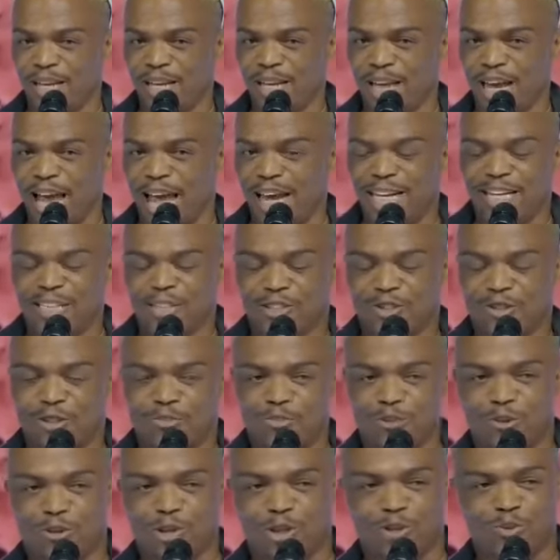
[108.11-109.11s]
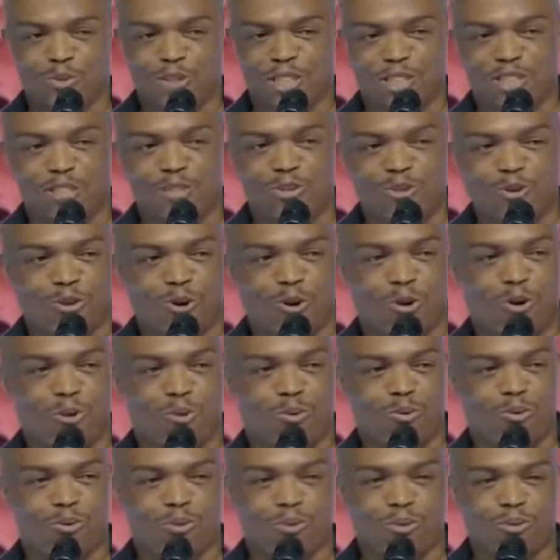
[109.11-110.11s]
And it's not because we didn't
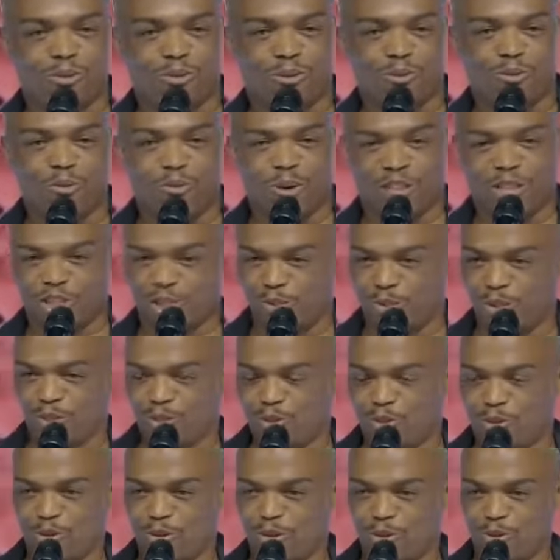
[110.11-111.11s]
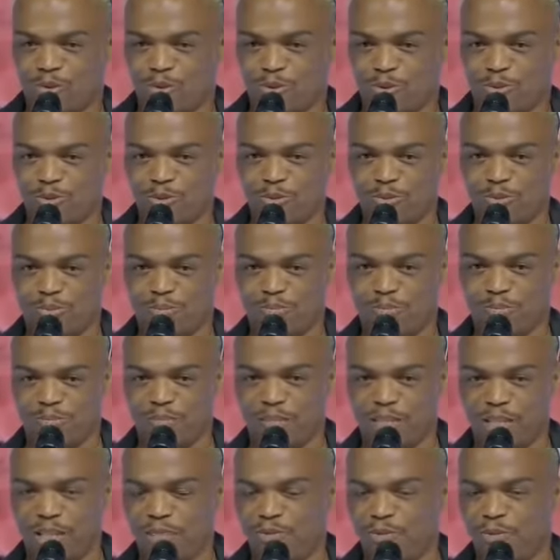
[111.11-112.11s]
know what she was going through,
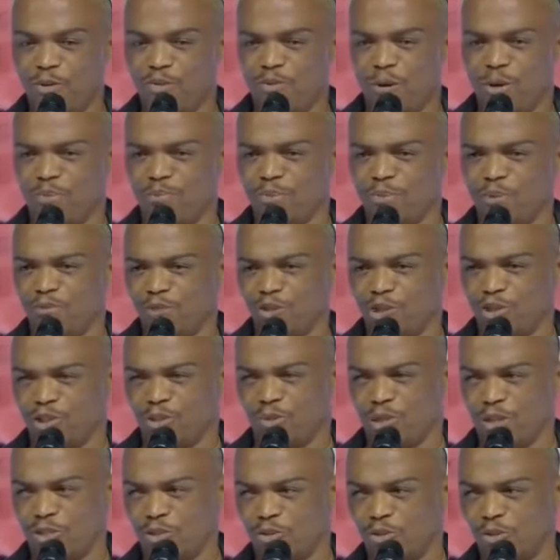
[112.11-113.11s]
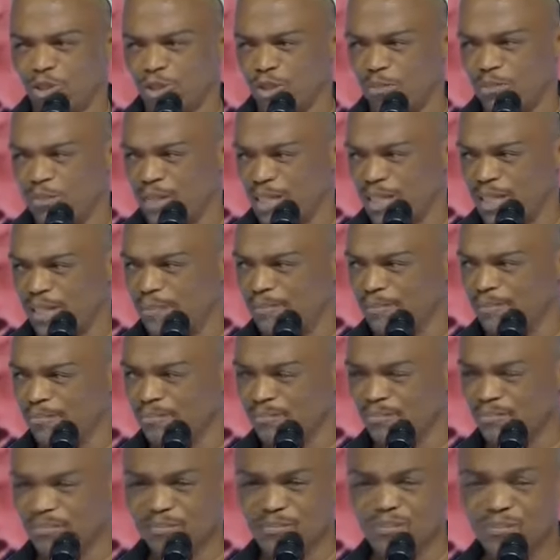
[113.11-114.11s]
even when before she went to hospital.
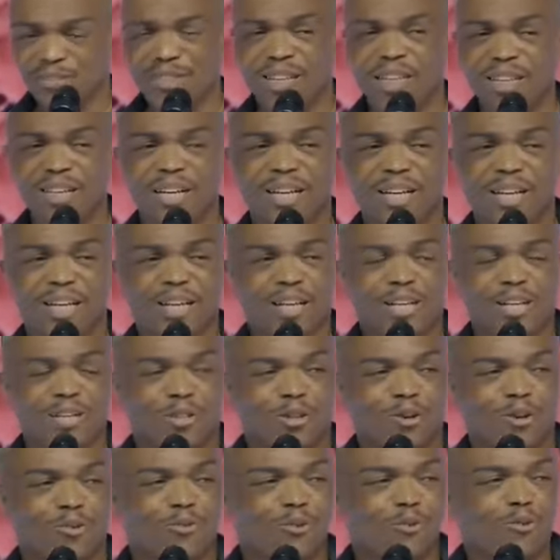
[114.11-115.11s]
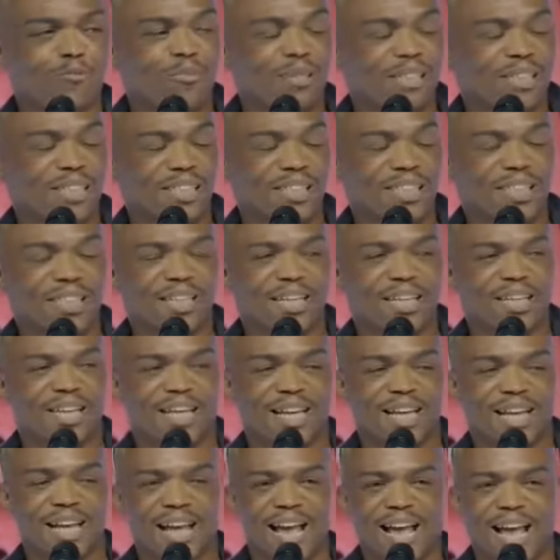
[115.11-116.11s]
So for me,
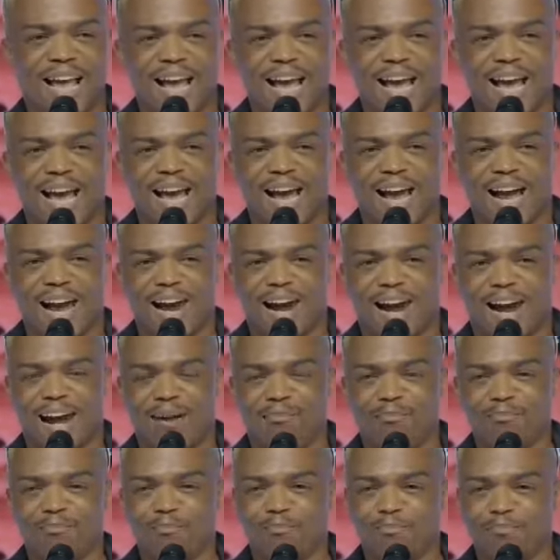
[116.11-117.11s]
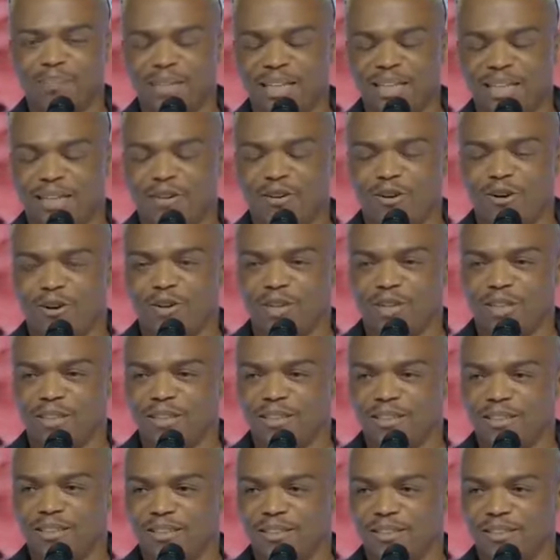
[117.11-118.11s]
I'm big
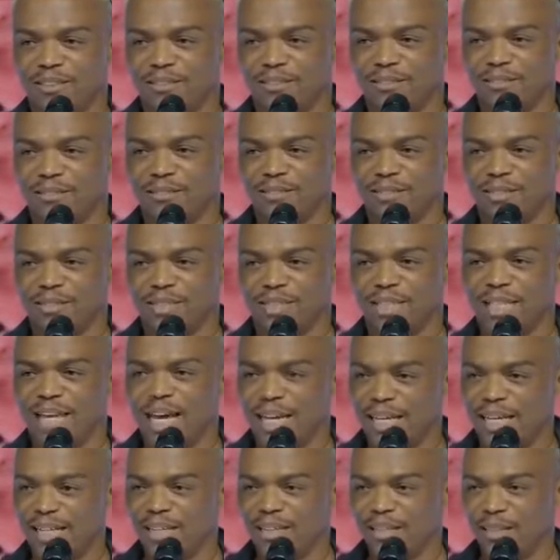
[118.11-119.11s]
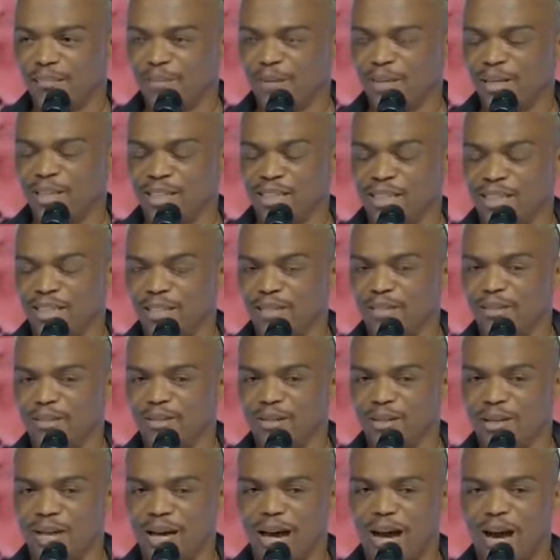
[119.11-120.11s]
on telling the person
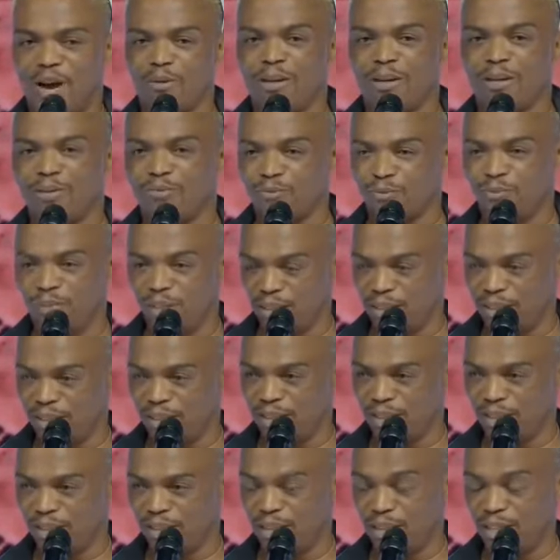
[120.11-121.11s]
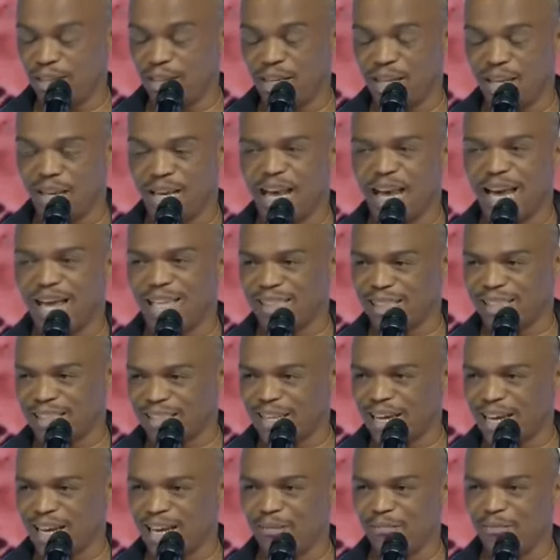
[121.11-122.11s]
how I feel at the
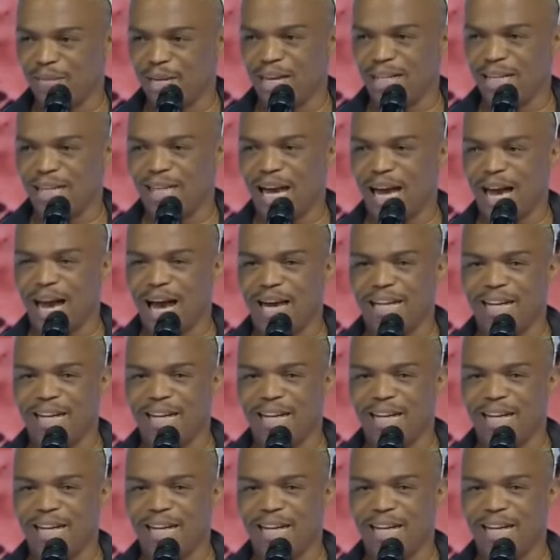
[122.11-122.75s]
time, and I